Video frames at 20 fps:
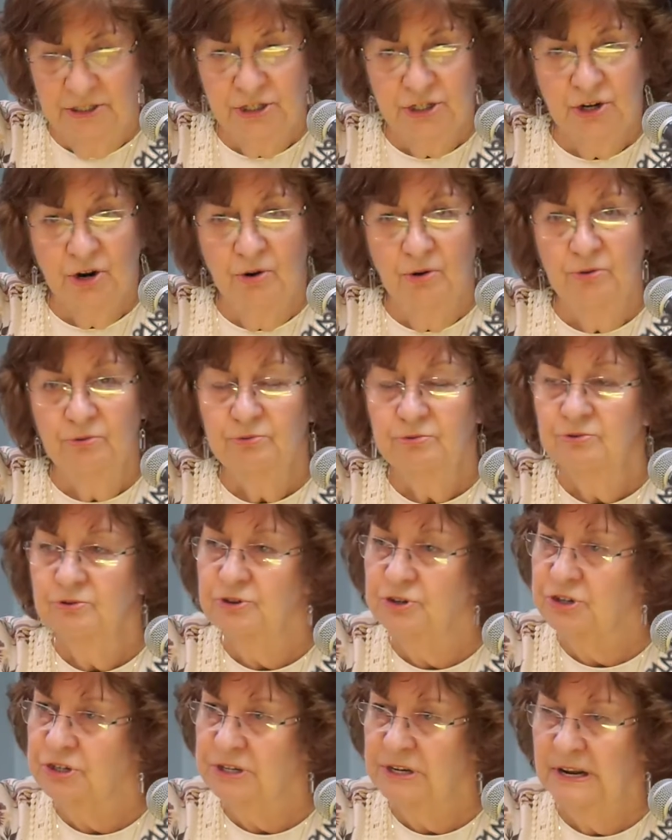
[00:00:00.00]
stone,
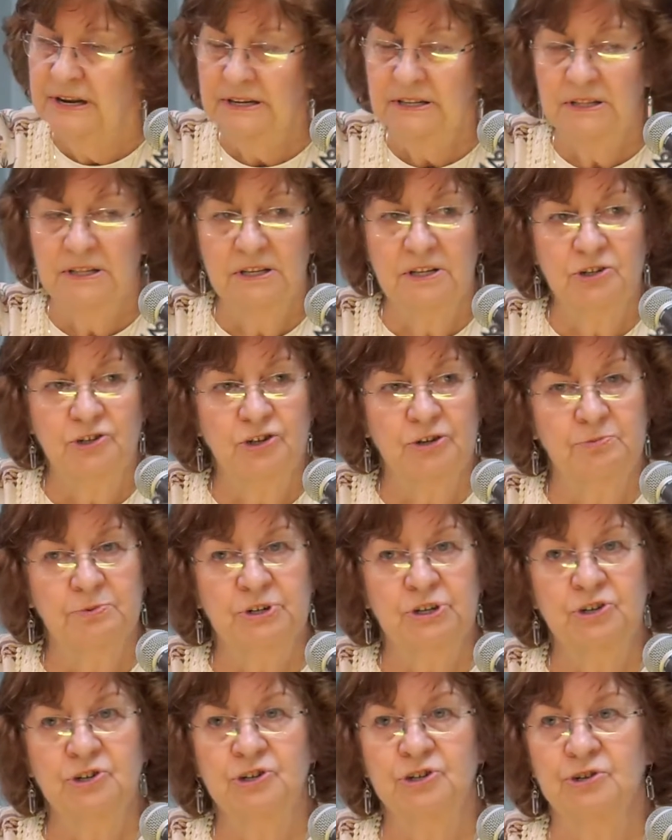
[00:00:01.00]
just like the
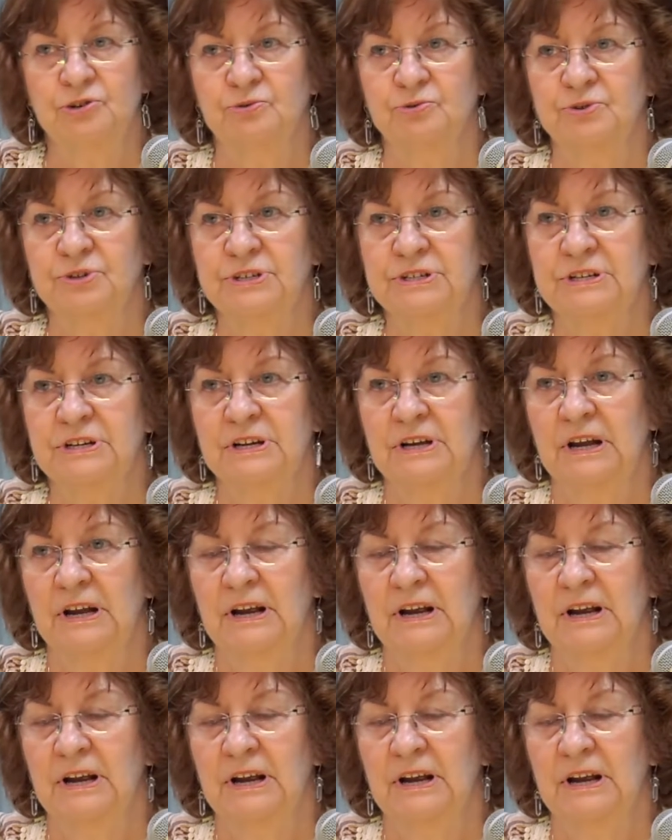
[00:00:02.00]
Egyptians used.